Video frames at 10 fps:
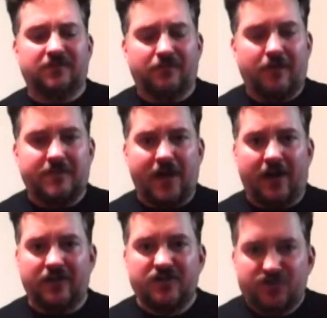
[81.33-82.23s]
We're
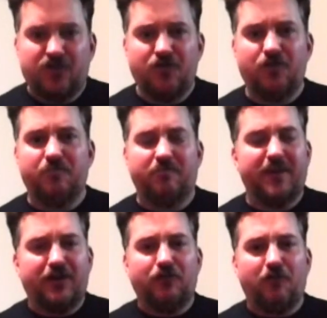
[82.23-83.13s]
talking two
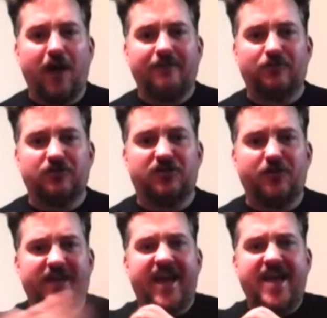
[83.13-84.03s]
bitter rivals
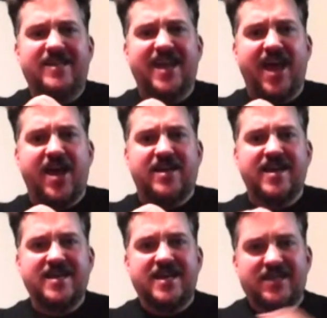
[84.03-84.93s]
going head to head
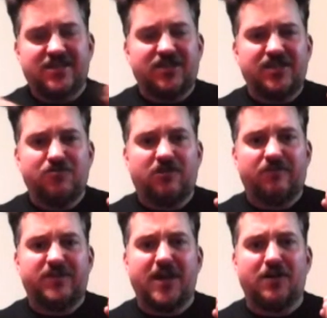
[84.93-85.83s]
to see who
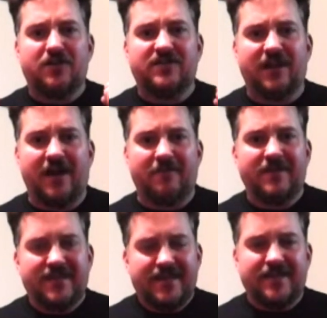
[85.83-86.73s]
comes out on top.
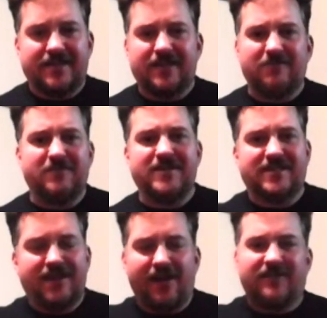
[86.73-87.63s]
It's going to be a
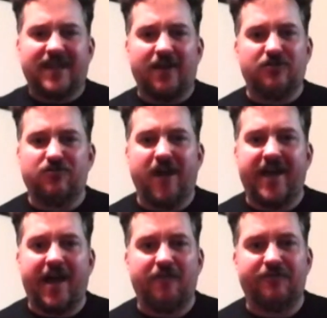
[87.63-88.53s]
knockdown,
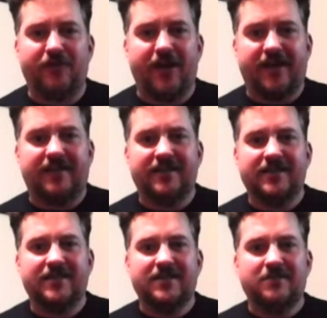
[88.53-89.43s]
drag-out fight
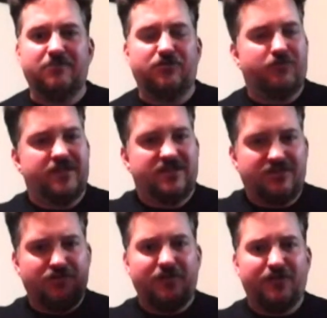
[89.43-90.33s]
between
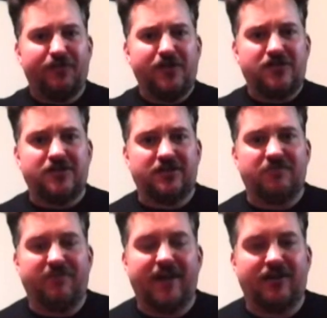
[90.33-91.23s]
two of the fiercest
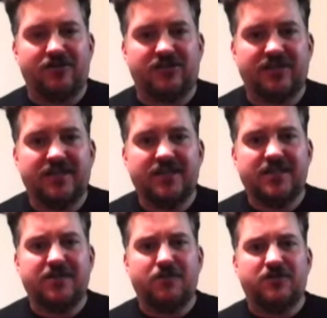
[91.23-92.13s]
competitors
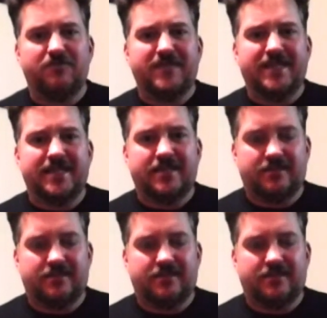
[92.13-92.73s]
known to man.